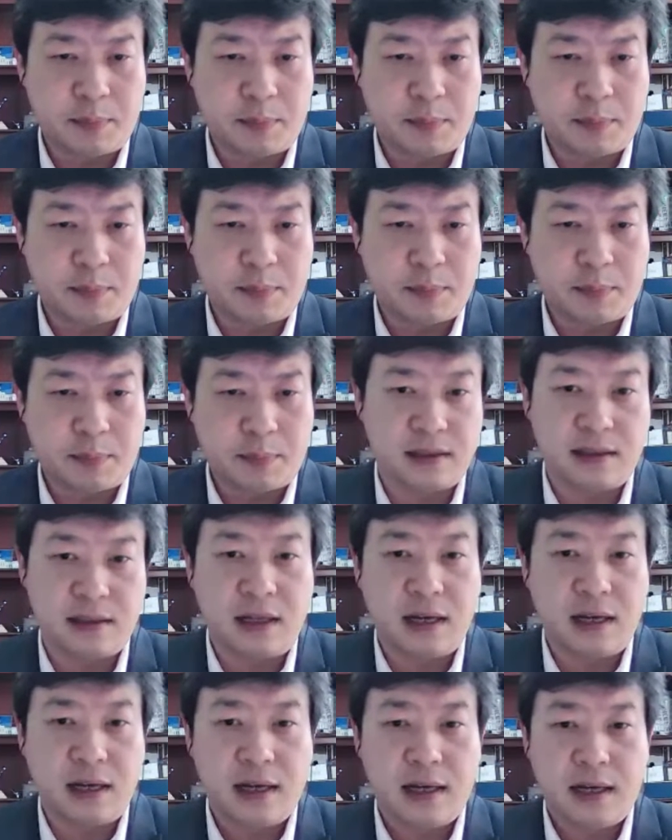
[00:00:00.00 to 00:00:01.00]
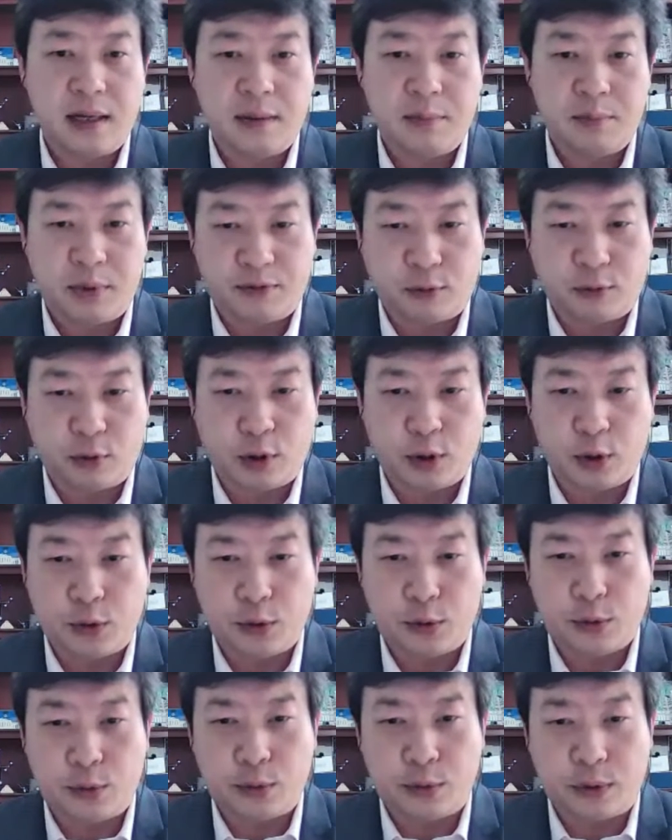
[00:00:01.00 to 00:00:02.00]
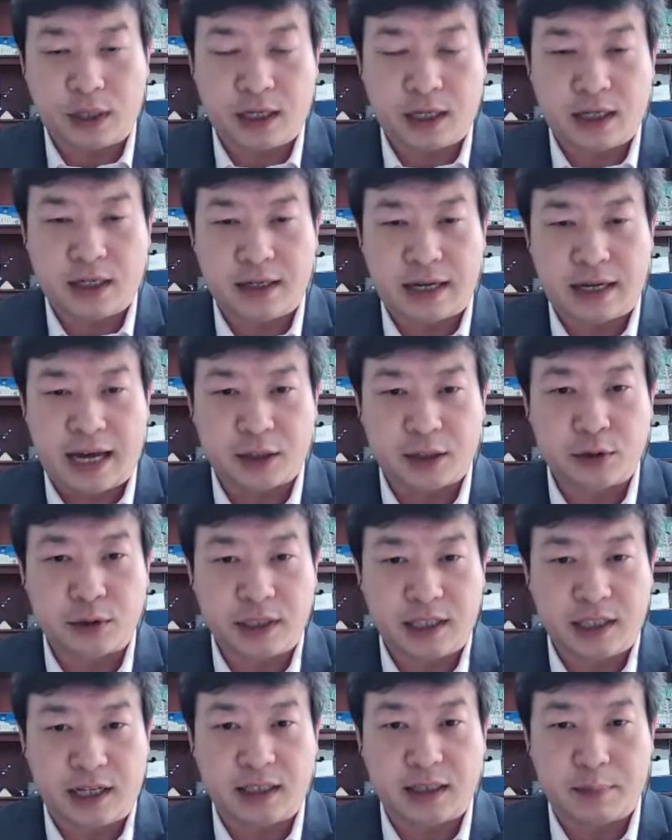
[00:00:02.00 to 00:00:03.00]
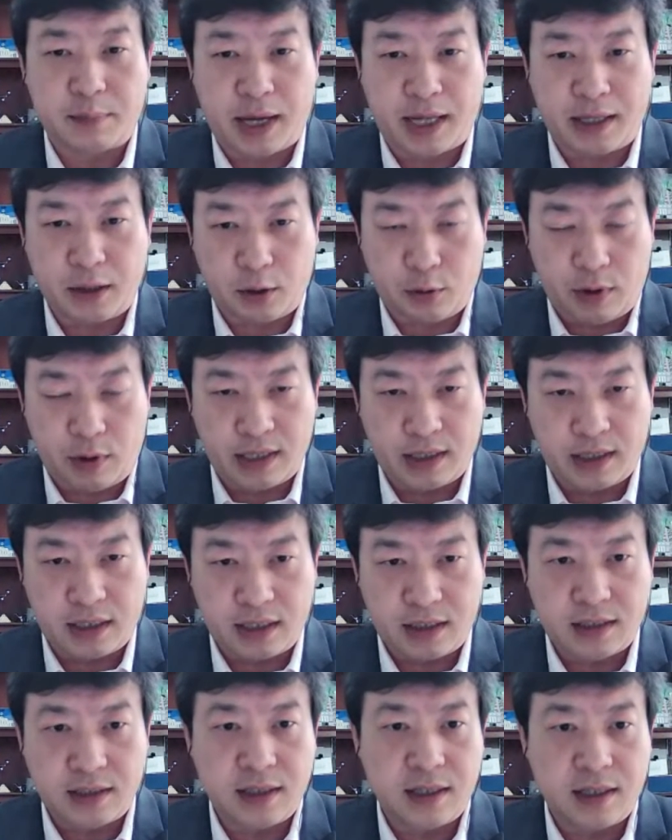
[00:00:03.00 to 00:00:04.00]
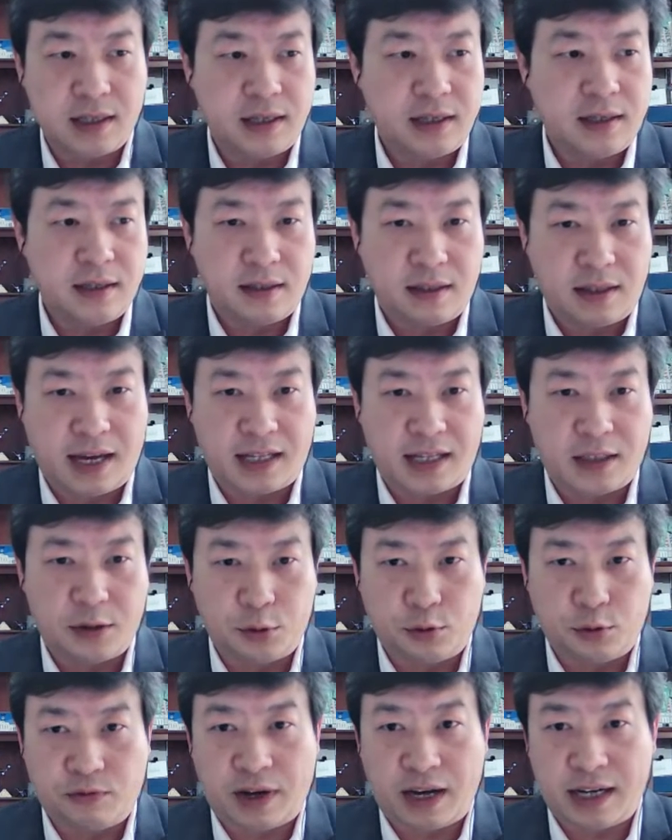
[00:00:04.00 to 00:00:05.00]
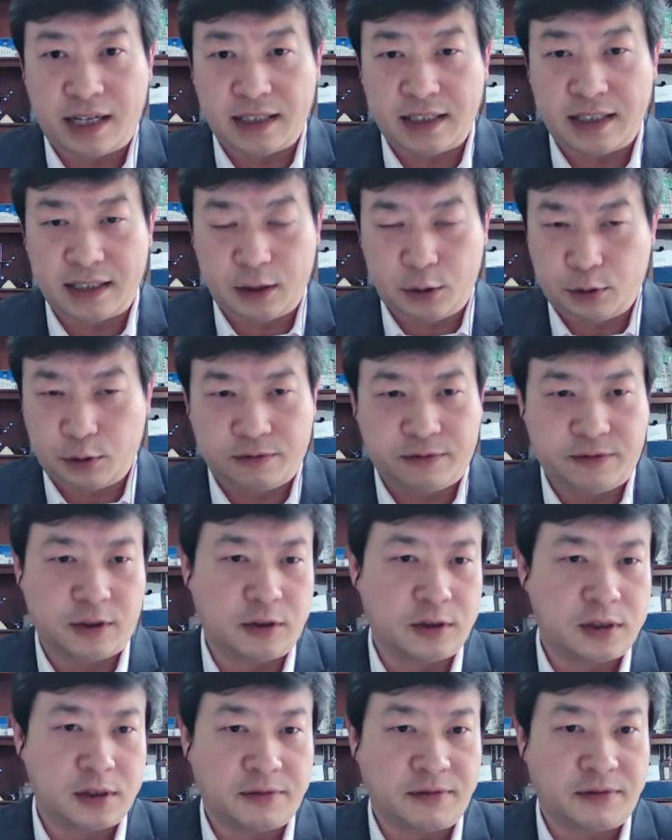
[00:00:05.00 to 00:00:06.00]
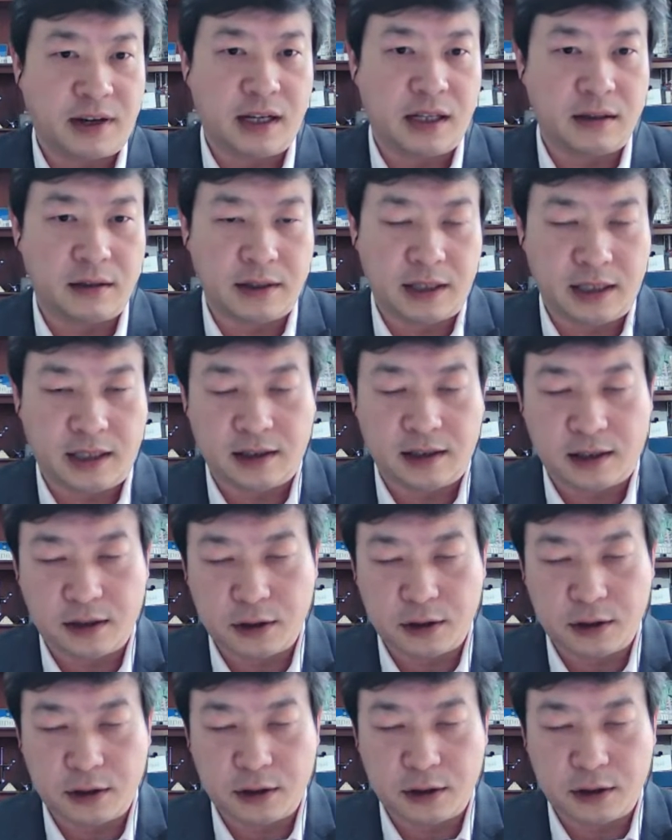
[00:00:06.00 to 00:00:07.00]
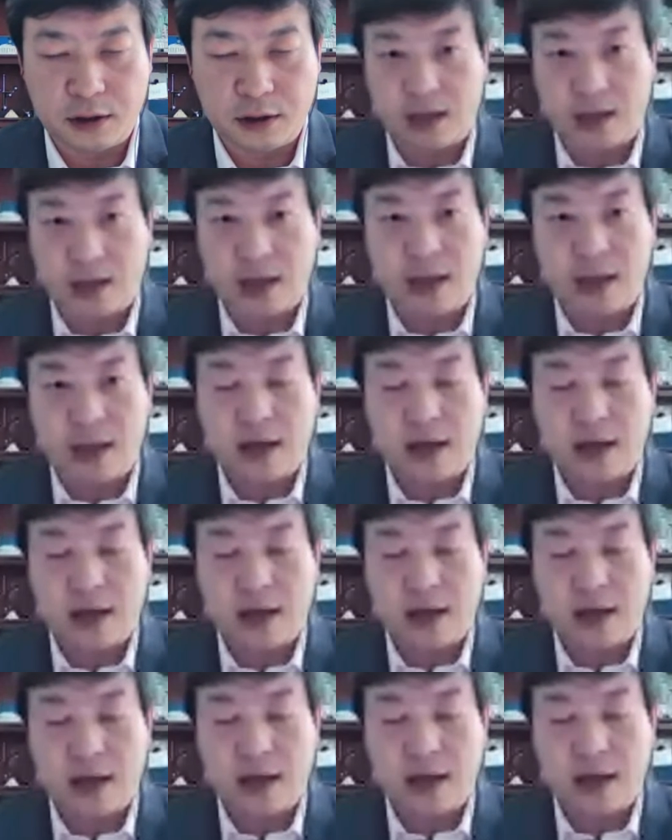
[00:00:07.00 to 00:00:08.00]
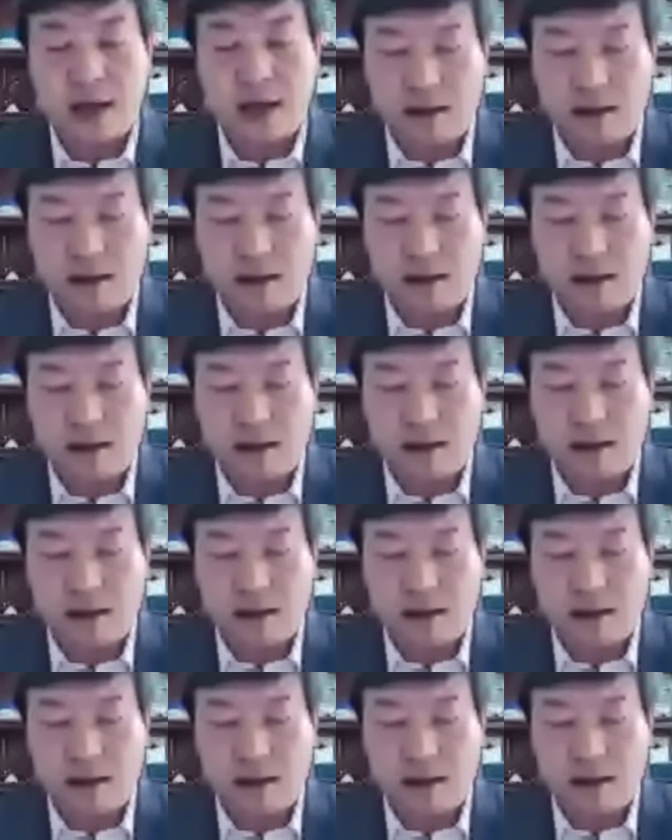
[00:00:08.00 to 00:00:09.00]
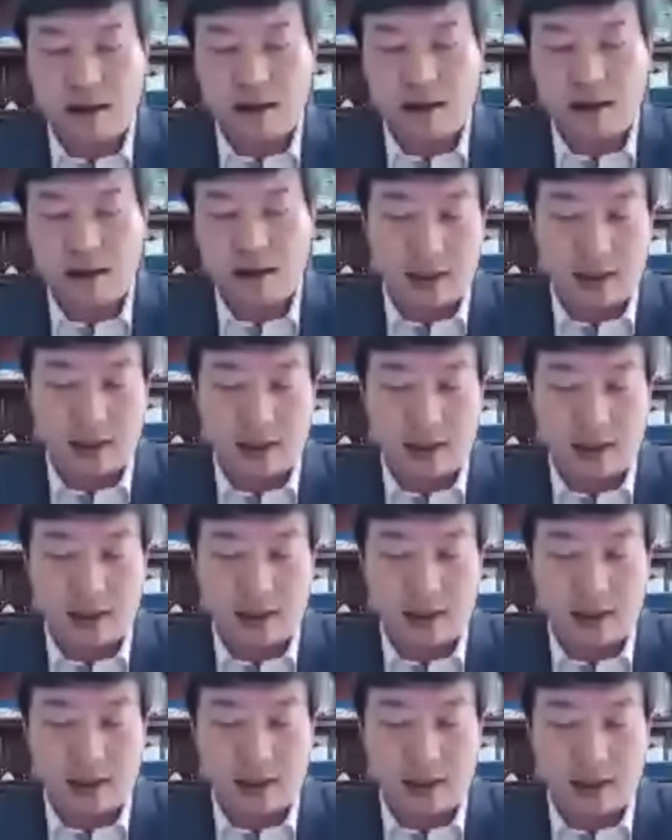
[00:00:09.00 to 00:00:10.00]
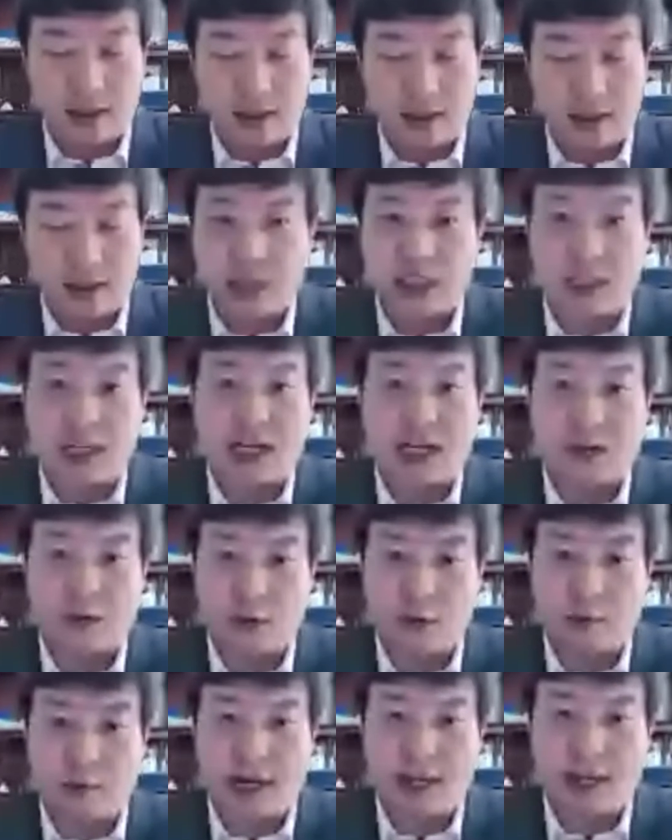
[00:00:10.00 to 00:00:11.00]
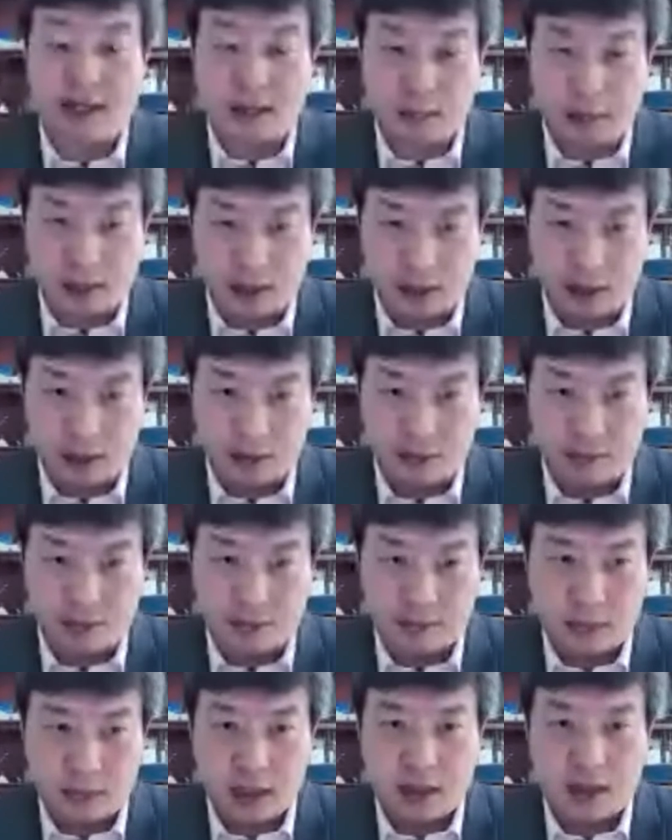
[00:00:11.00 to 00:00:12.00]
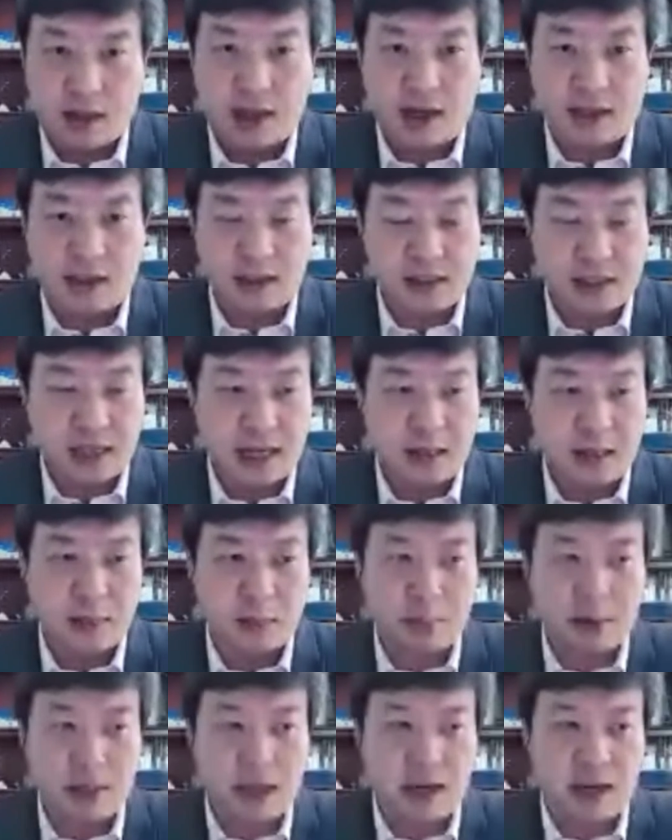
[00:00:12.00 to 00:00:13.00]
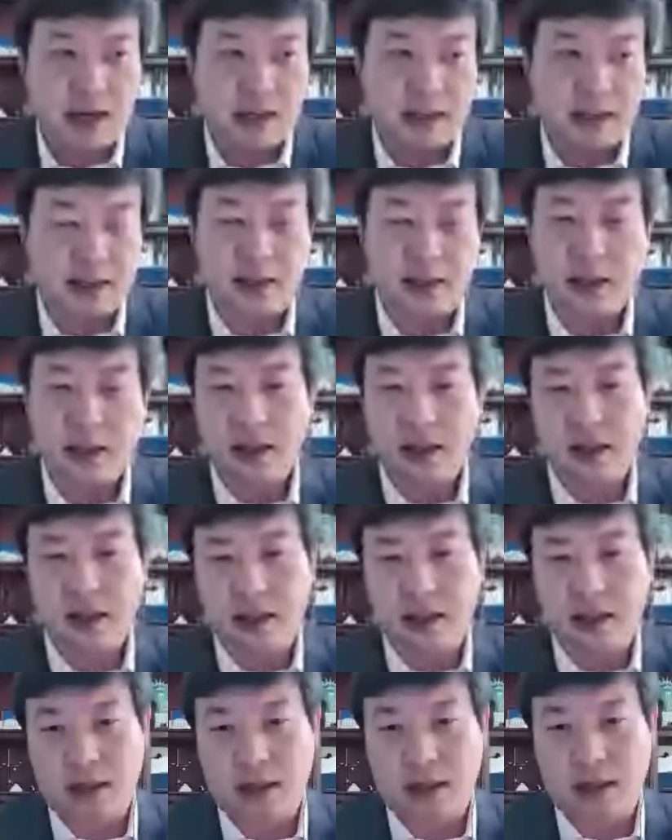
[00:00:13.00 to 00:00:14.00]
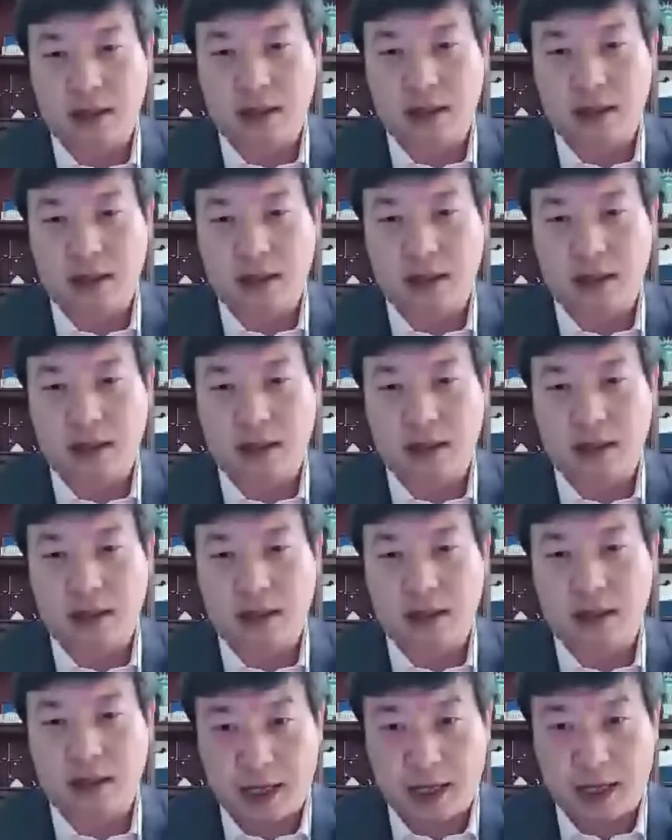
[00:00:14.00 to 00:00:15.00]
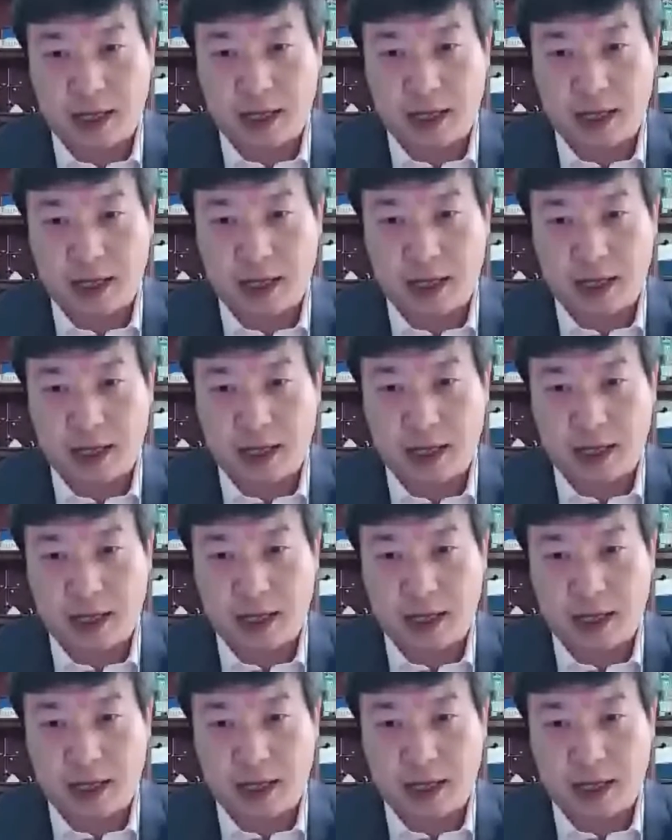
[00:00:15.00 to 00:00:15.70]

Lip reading: office before you actually get the patent granted, that you first file in another China, then the examiner can reject your patent application. And the same applies after you get a patent granted.